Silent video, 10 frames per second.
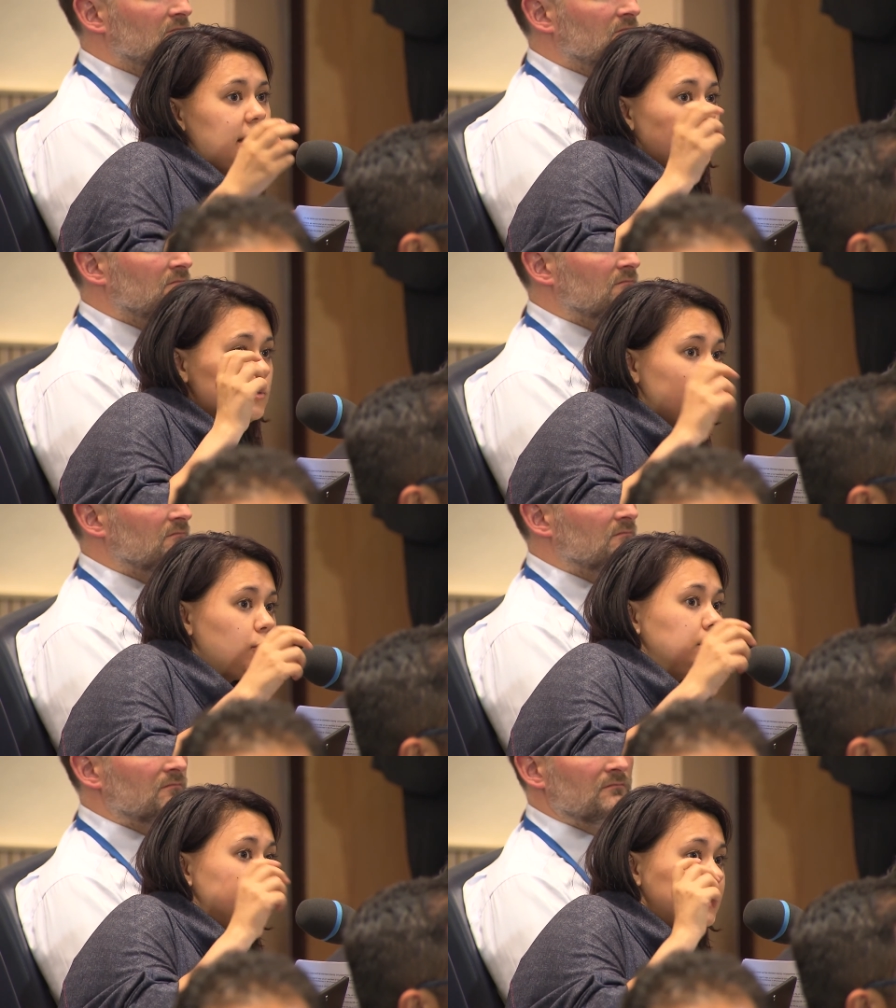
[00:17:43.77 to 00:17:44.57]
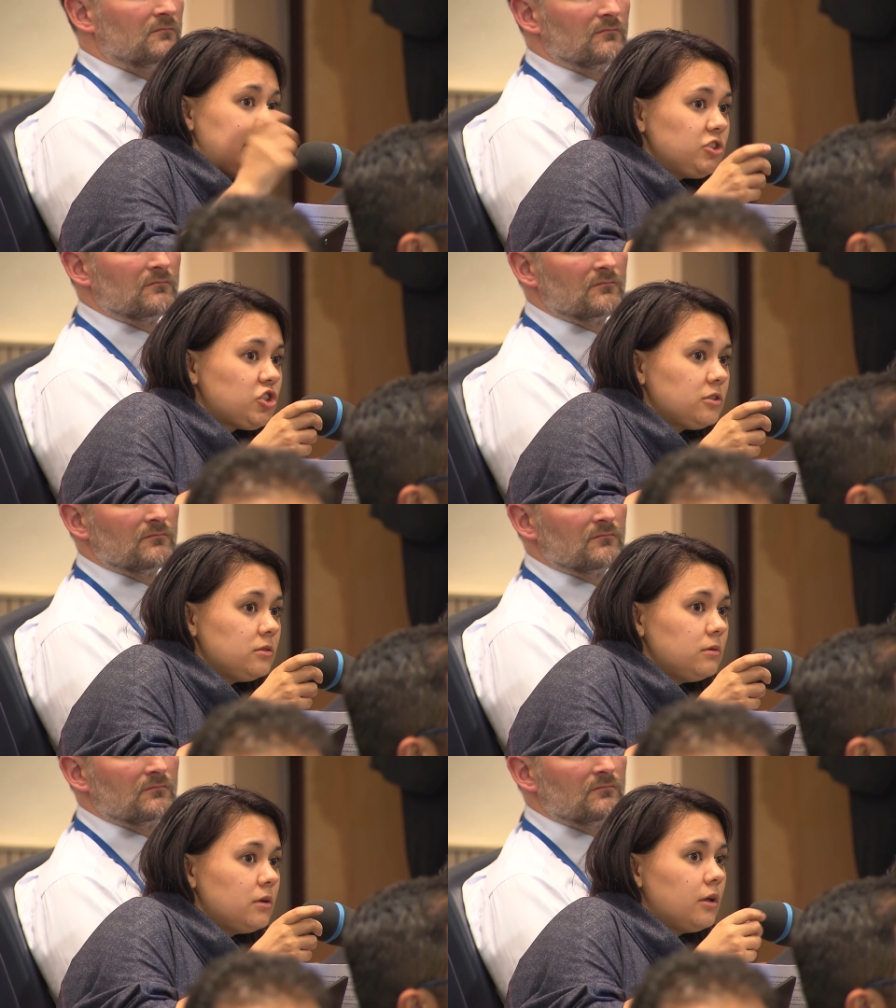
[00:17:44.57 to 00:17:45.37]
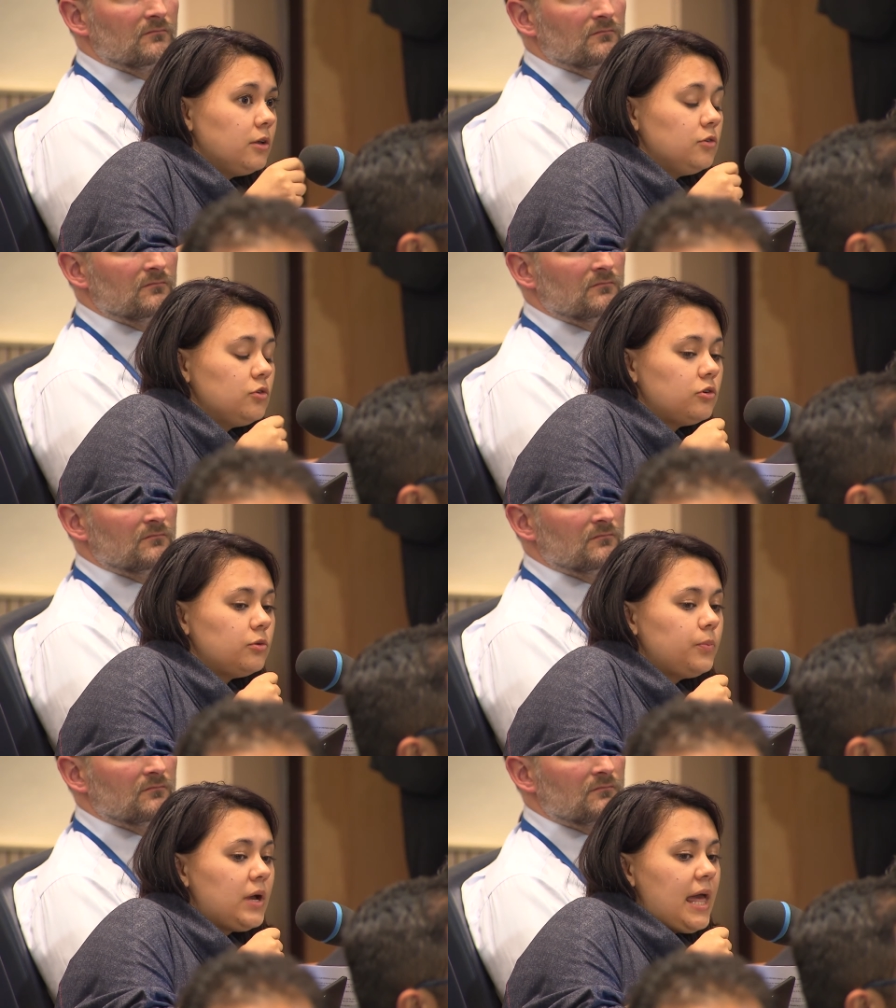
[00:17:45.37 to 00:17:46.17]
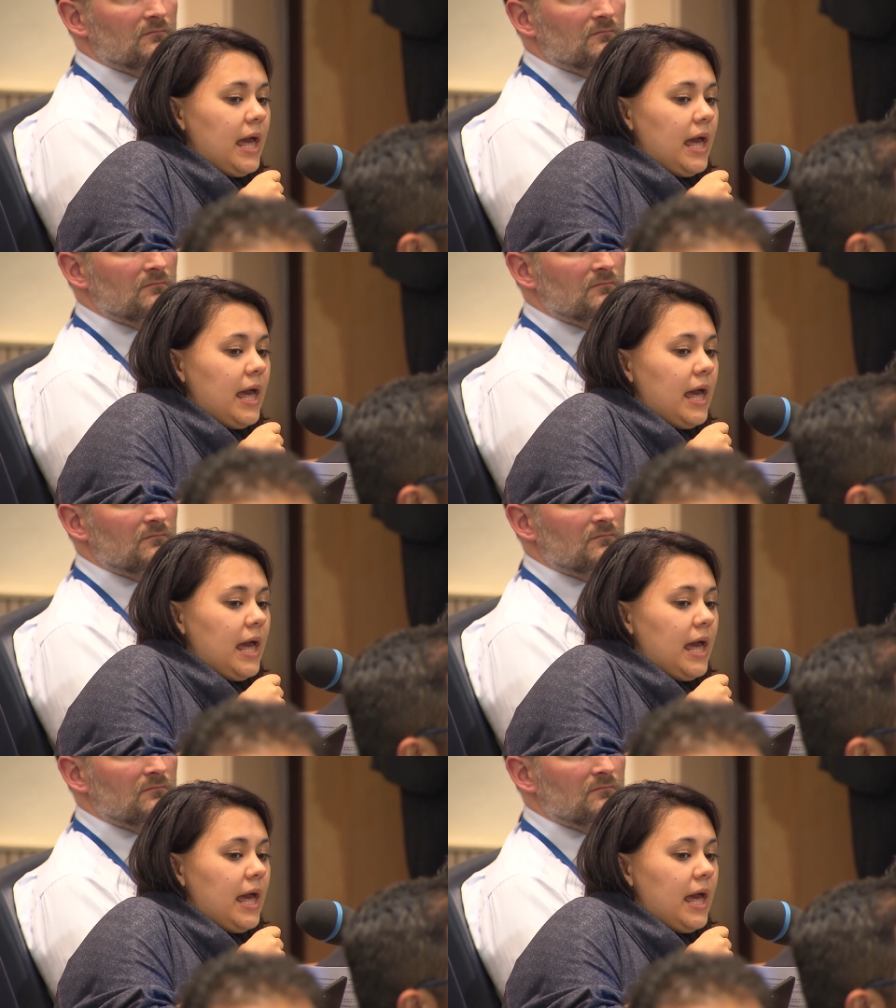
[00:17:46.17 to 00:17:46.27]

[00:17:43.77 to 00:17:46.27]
it's fueling tension in Europe